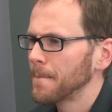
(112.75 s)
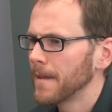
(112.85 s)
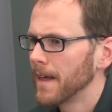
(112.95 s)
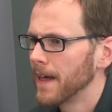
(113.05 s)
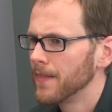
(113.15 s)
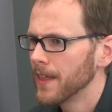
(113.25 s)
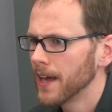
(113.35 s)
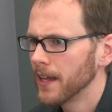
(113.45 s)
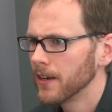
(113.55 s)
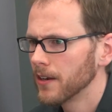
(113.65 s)
and
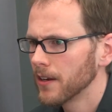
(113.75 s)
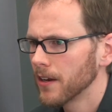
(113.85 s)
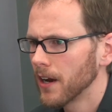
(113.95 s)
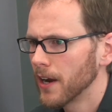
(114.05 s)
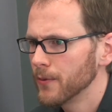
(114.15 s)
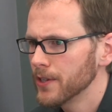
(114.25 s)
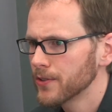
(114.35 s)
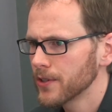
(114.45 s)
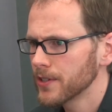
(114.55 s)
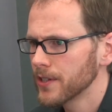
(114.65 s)
then I
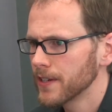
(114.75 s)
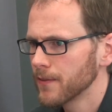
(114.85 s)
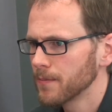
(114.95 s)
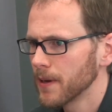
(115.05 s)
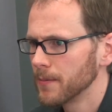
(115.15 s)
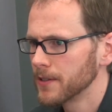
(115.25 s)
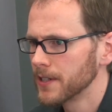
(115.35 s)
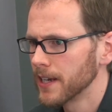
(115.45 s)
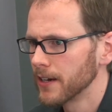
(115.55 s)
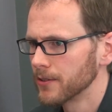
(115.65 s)
researched the different
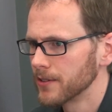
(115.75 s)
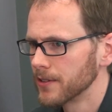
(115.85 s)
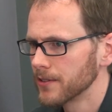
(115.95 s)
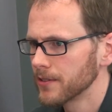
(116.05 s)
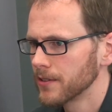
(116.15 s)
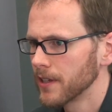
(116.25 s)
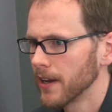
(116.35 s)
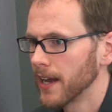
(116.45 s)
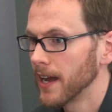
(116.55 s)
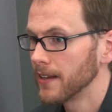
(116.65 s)
publishing houses.
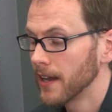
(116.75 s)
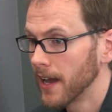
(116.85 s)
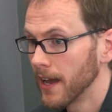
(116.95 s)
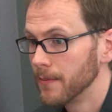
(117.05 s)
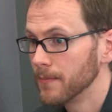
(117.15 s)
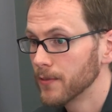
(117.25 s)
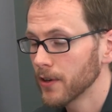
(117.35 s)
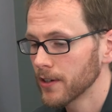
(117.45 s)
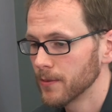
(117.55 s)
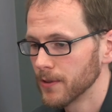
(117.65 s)
I had I, I had
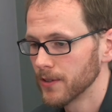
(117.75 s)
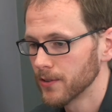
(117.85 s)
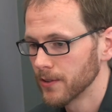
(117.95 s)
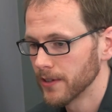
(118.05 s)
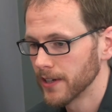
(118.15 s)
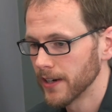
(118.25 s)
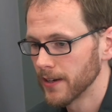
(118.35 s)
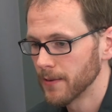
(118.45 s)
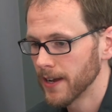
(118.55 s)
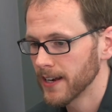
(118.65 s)
talked to you about this earlier,
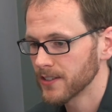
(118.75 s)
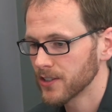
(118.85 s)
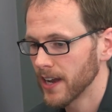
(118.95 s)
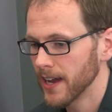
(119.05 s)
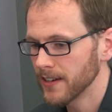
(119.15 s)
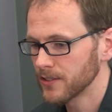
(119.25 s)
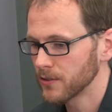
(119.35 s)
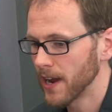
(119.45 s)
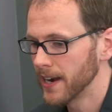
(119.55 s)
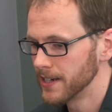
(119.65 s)
Gary, but I had a, I had a
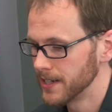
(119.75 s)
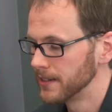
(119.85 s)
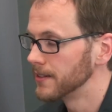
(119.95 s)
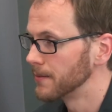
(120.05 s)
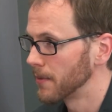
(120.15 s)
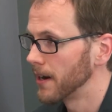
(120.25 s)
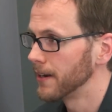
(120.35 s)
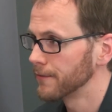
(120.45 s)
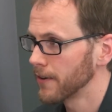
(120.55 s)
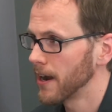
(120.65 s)
strategy in
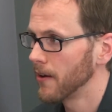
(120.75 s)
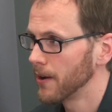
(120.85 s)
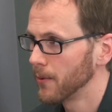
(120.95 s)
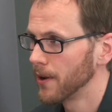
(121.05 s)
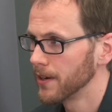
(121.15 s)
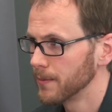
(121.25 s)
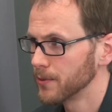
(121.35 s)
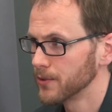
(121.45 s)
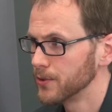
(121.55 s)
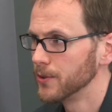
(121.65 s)
mind for how I wanted to
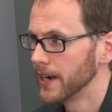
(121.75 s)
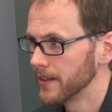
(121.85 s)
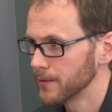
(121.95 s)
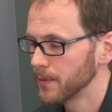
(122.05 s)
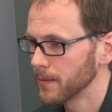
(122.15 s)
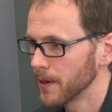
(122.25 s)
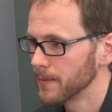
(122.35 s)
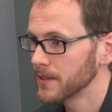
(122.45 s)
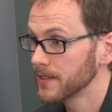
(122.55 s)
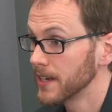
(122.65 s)
pursue getting this book
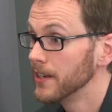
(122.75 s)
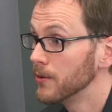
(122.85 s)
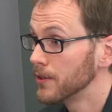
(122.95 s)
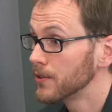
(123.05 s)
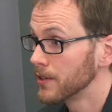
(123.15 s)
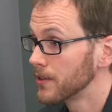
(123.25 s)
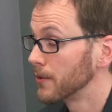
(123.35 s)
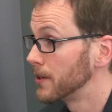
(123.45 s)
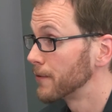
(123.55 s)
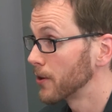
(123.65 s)
published, because I it's it's
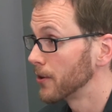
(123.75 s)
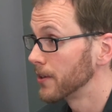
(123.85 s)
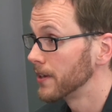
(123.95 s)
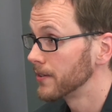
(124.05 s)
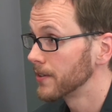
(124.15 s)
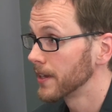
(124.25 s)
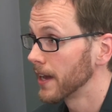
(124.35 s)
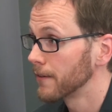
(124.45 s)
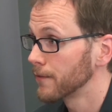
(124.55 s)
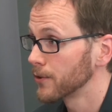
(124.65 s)
how difficult it is to
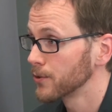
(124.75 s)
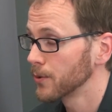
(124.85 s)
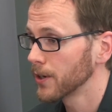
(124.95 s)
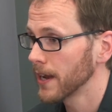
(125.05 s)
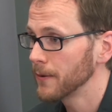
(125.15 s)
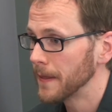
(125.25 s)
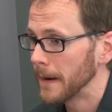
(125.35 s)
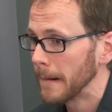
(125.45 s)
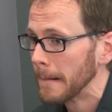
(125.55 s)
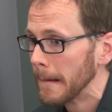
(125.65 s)
get a first work out
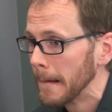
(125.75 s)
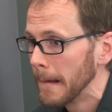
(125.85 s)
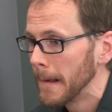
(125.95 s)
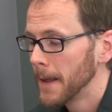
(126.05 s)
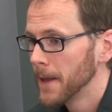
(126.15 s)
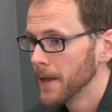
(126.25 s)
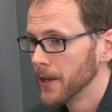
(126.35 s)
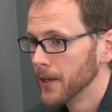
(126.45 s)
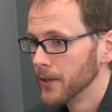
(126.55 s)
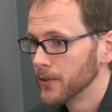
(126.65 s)
there.
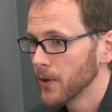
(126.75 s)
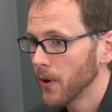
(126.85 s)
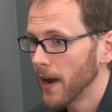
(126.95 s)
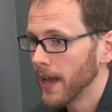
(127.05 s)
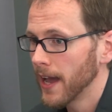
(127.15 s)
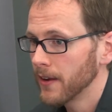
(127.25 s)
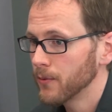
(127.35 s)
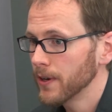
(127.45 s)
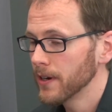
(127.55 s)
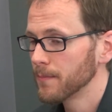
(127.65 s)
So I had
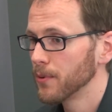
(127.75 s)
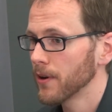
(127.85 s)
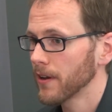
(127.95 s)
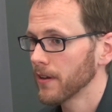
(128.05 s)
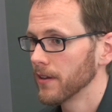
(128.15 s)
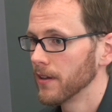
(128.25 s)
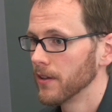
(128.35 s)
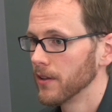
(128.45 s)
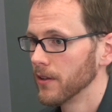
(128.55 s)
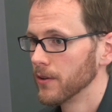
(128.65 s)
written a book
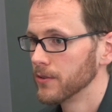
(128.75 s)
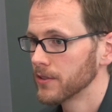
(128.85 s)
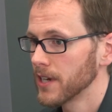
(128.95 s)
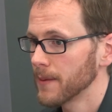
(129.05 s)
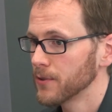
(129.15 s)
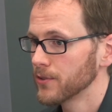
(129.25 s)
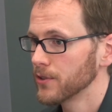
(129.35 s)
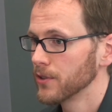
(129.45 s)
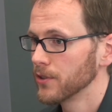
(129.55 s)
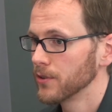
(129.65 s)
whose
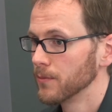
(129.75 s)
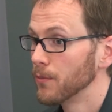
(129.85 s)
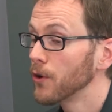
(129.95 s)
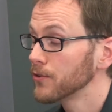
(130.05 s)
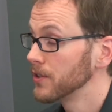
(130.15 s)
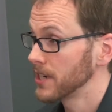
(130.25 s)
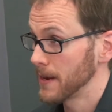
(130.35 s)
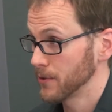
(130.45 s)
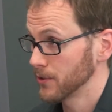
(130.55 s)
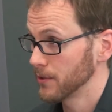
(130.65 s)
chapters, most of the
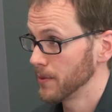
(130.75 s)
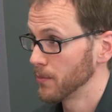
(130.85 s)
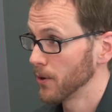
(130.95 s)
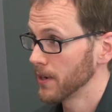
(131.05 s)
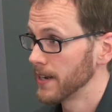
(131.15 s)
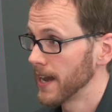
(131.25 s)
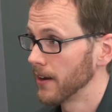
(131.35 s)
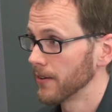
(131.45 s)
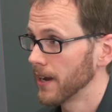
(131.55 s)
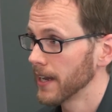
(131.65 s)
chapters could be broken
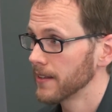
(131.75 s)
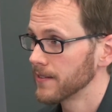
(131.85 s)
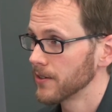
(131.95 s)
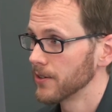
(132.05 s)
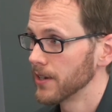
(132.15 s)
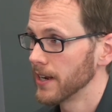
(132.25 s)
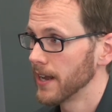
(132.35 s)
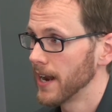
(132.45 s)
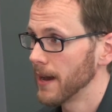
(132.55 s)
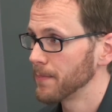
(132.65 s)
down. I considered it
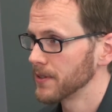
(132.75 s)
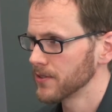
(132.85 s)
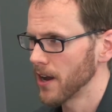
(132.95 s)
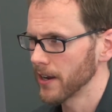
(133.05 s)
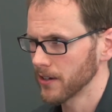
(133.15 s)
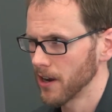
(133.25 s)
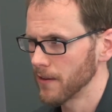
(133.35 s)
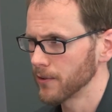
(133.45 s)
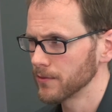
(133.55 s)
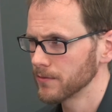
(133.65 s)
an episodic
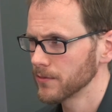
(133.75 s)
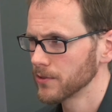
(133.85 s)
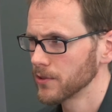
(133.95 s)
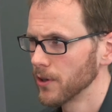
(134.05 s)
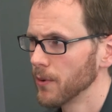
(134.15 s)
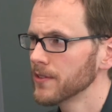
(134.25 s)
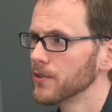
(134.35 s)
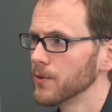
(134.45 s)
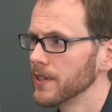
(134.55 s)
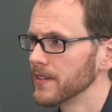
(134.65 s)
novel. So it
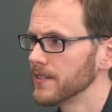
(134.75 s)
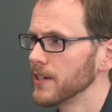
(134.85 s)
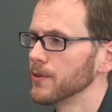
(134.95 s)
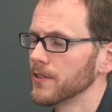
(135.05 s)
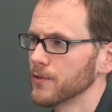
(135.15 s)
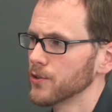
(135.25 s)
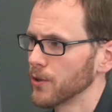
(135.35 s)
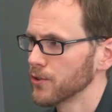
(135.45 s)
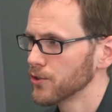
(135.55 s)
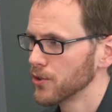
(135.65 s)
wasn't really a sequence of
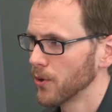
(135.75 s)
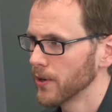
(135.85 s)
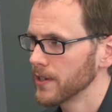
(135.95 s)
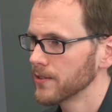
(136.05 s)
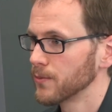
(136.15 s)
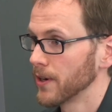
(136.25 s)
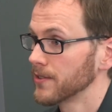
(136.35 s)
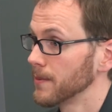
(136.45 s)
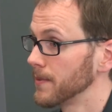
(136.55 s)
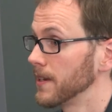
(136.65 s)
short stories where
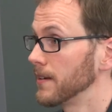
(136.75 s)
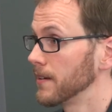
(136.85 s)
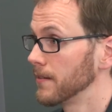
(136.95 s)
something